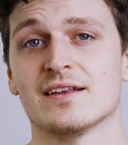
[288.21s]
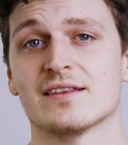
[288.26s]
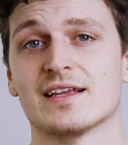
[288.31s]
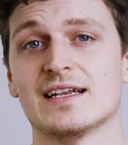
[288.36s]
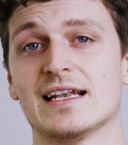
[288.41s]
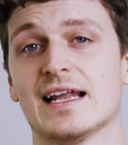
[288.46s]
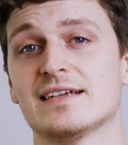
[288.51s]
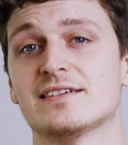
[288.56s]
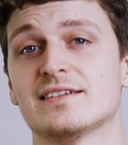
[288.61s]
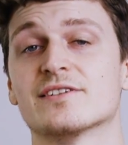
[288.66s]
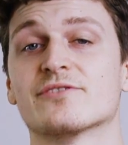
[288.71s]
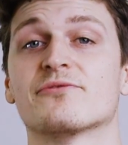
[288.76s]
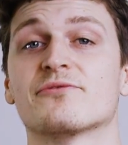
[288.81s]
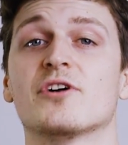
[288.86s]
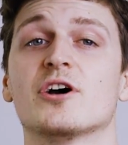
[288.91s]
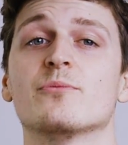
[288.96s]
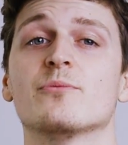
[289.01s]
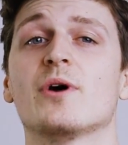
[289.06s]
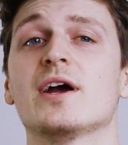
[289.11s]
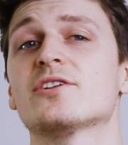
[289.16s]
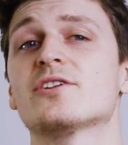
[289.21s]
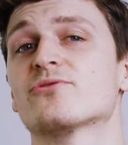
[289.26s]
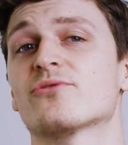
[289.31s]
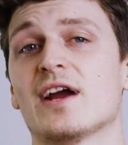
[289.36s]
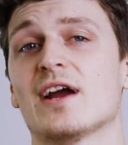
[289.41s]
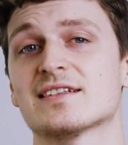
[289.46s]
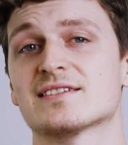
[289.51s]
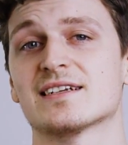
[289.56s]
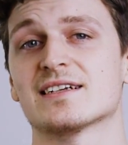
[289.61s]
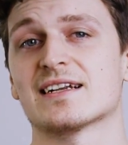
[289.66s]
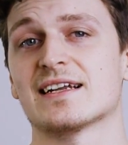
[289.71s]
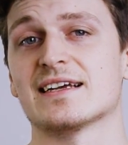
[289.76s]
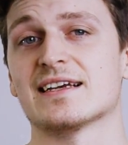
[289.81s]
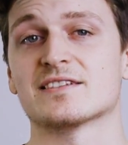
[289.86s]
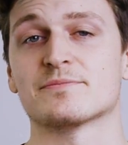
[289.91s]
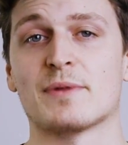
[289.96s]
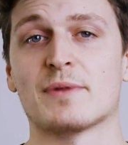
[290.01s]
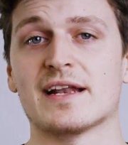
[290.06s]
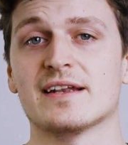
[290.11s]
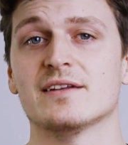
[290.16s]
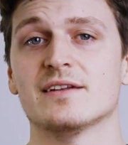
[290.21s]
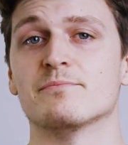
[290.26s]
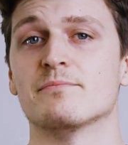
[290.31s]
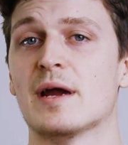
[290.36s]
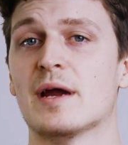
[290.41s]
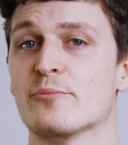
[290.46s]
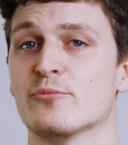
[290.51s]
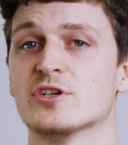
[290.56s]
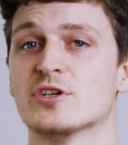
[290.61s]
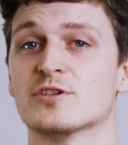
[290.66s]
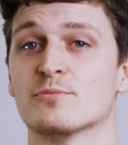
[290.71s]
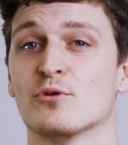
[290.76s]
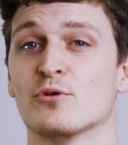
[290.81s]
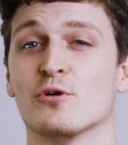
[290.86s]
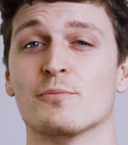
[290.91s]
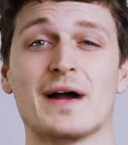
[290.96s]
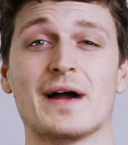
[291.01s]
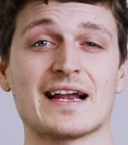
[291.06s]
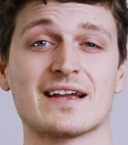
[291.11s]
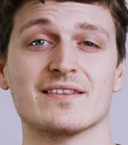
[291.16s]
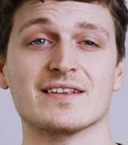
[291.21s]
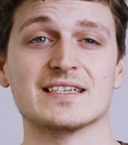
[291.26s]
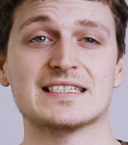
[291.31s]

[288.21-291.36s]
The latest firmware drastically expanded memory support back in the